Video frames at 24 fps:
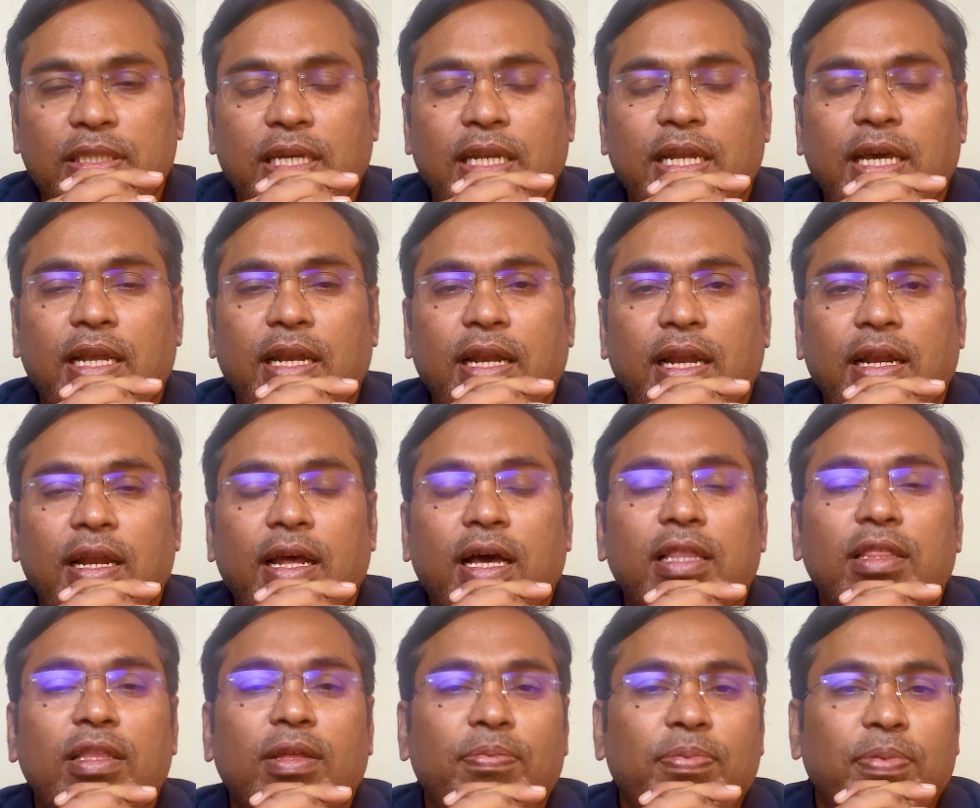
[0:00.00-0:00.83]
There are
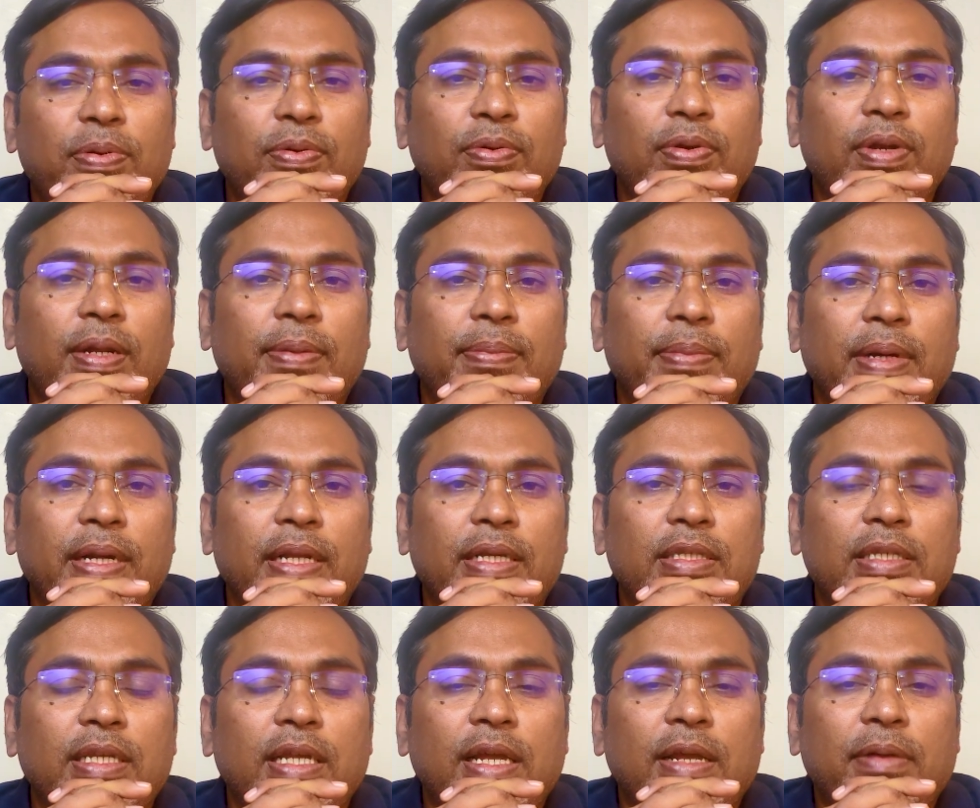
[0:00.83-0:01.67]
another few
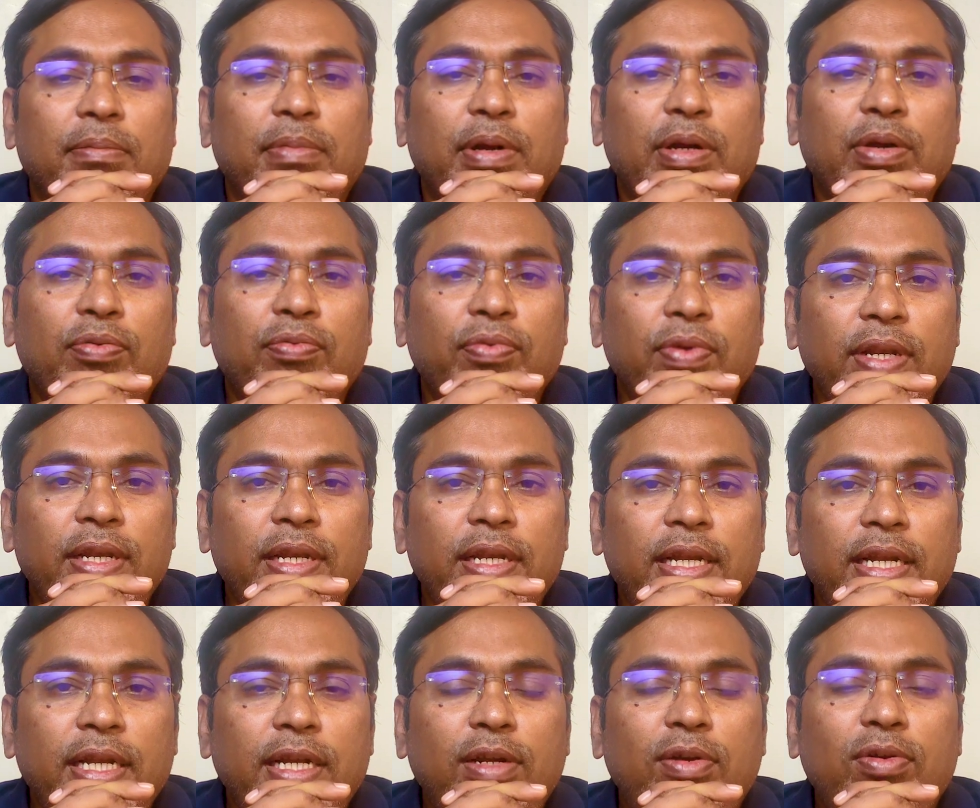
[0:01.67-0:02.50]
remedies, but we
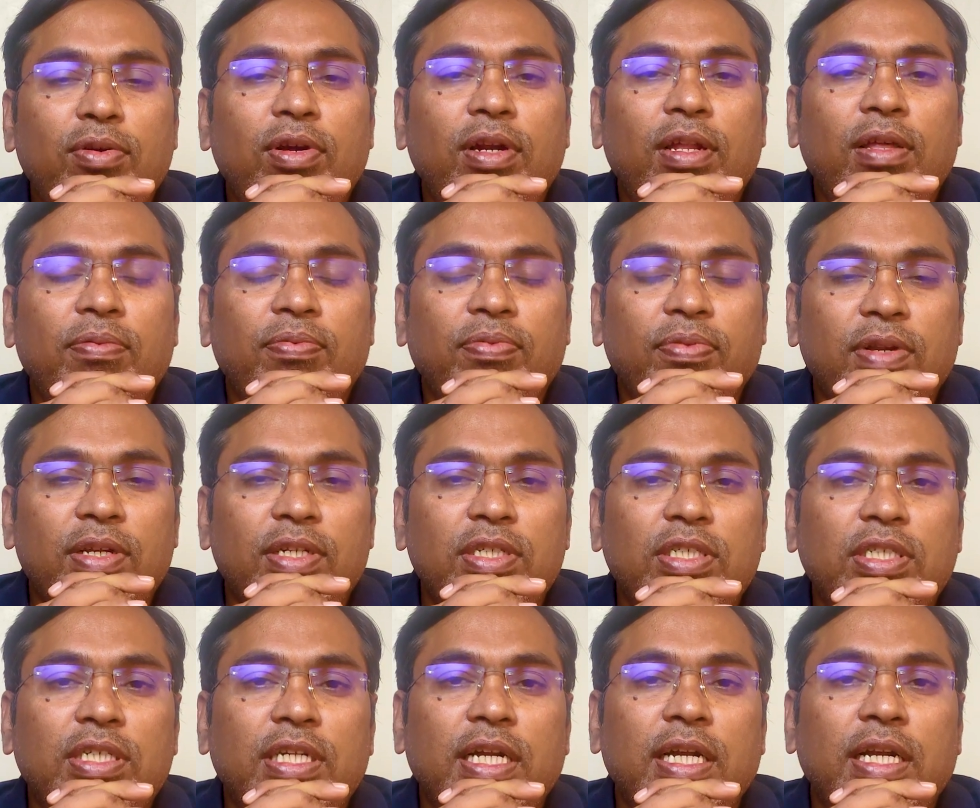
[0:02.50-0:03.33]
need to
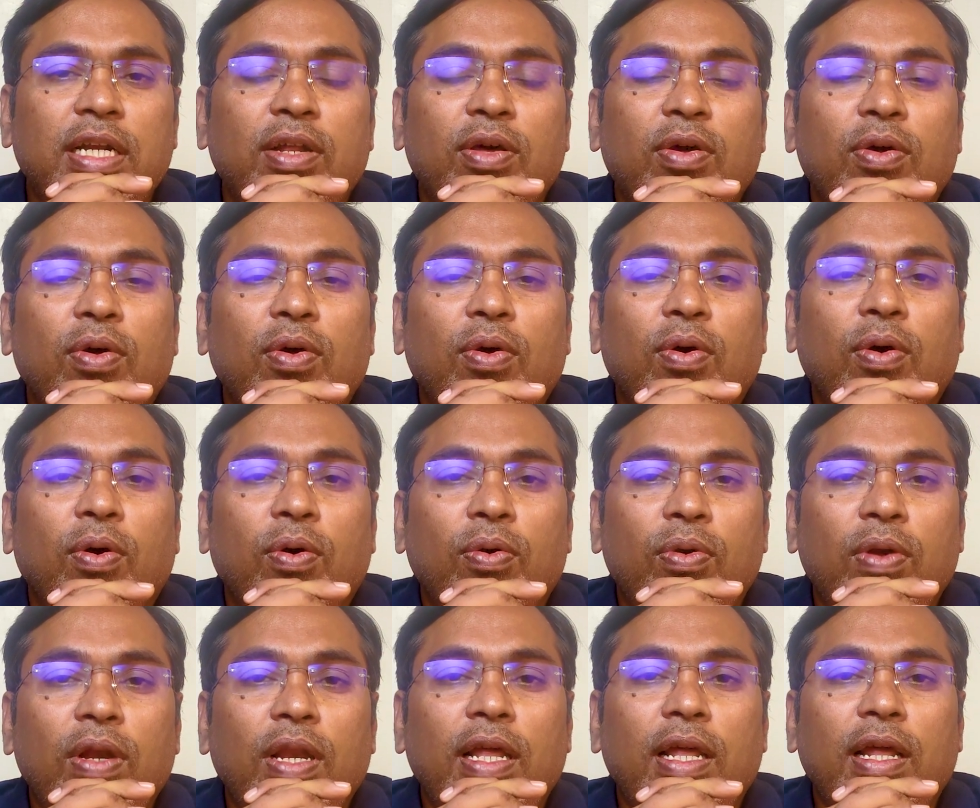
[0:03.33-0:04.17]
differentiate
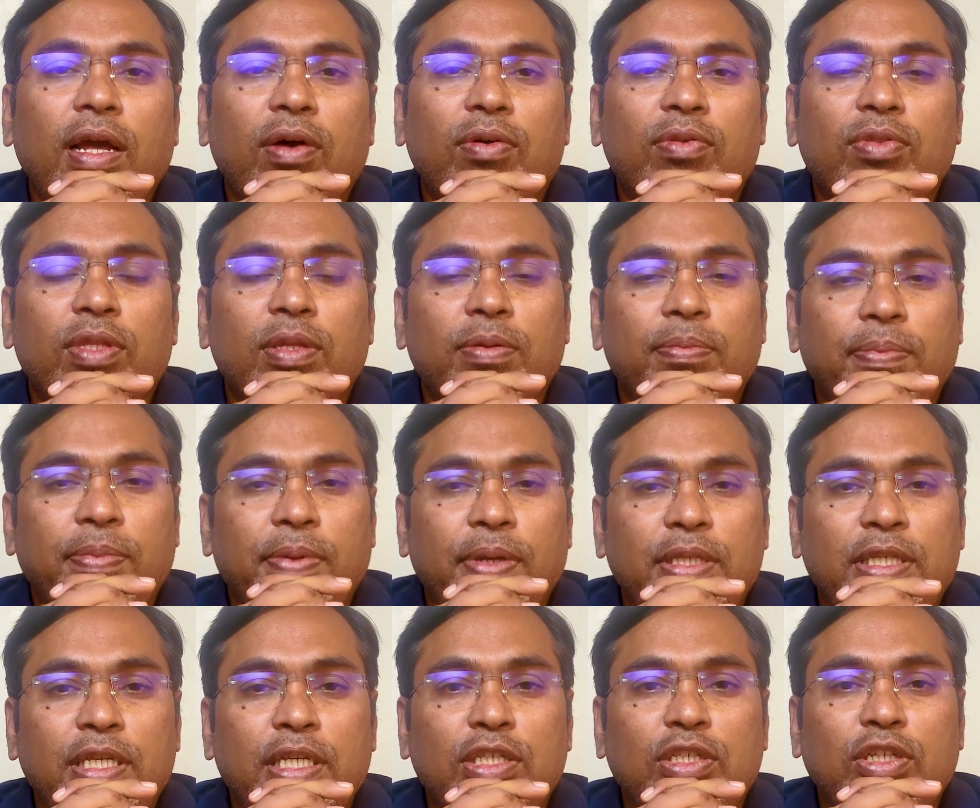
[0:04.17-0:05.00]
only on the
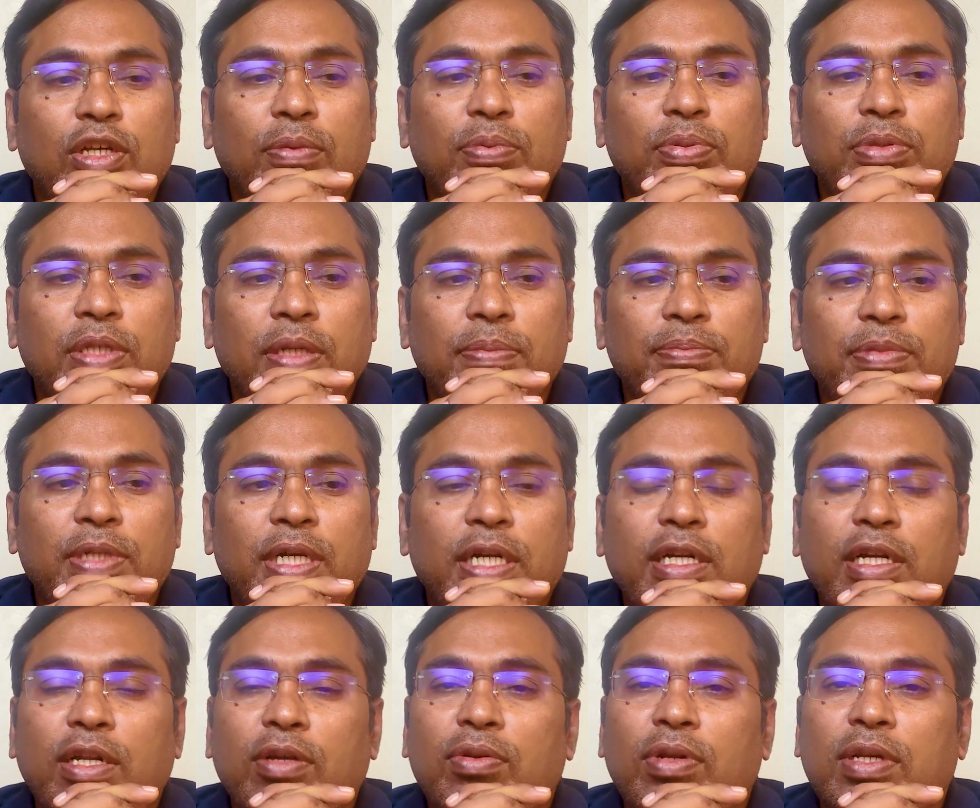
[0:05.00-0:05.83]
basis of
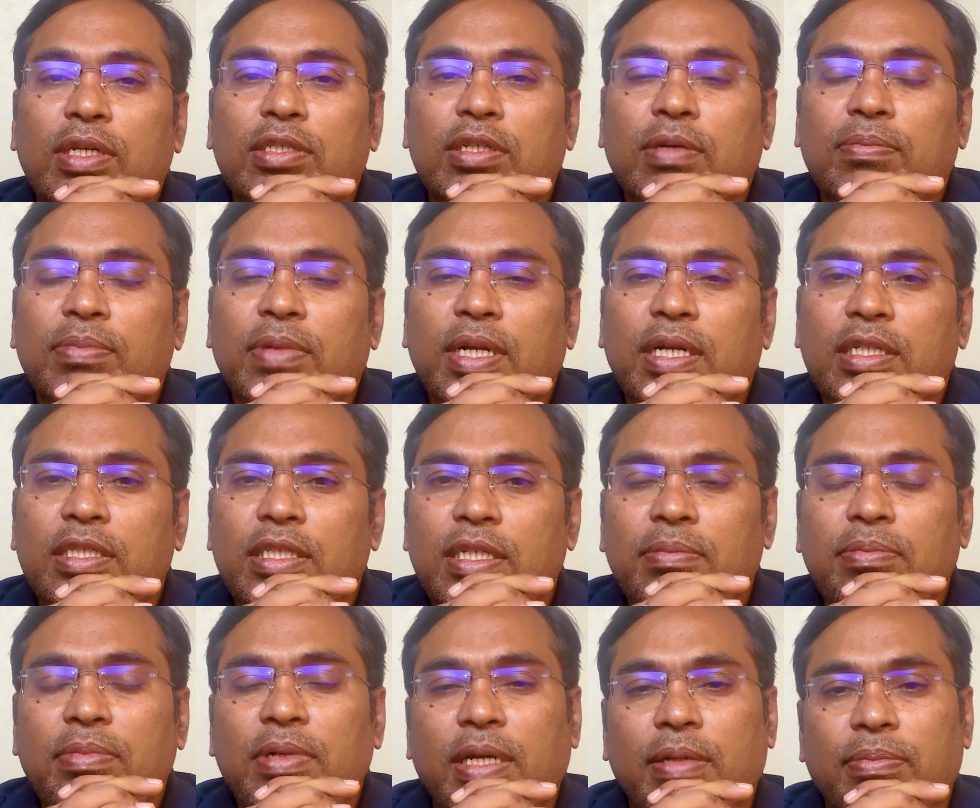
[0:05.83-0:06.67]
subjectiveness of that
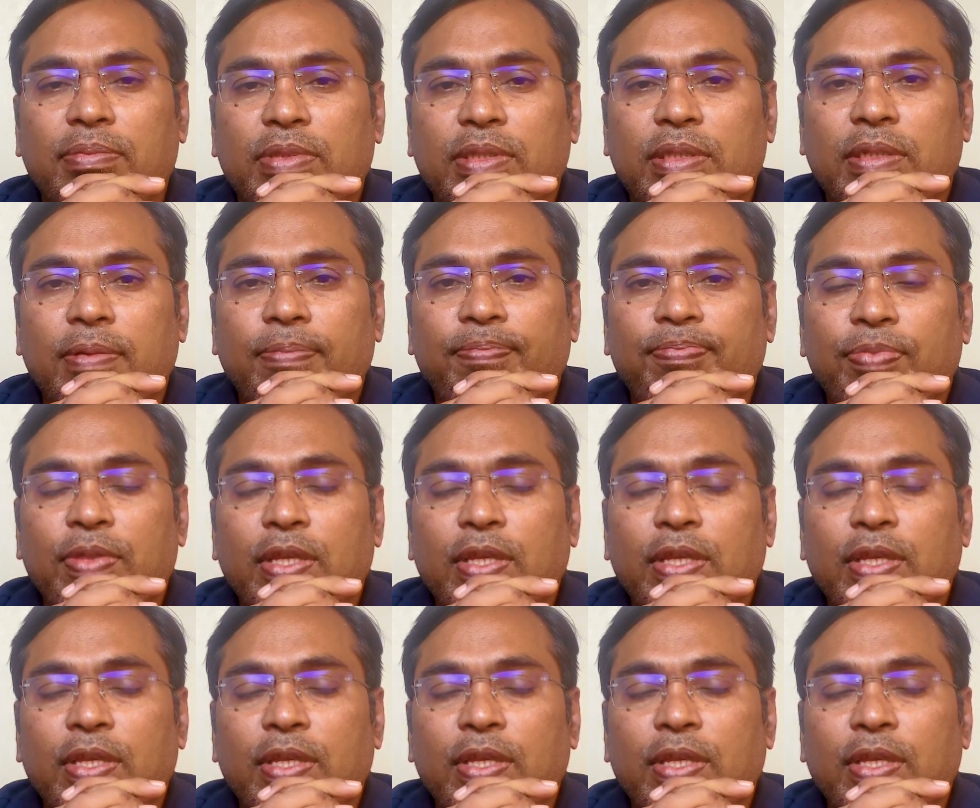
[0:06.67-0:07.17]
symptoms.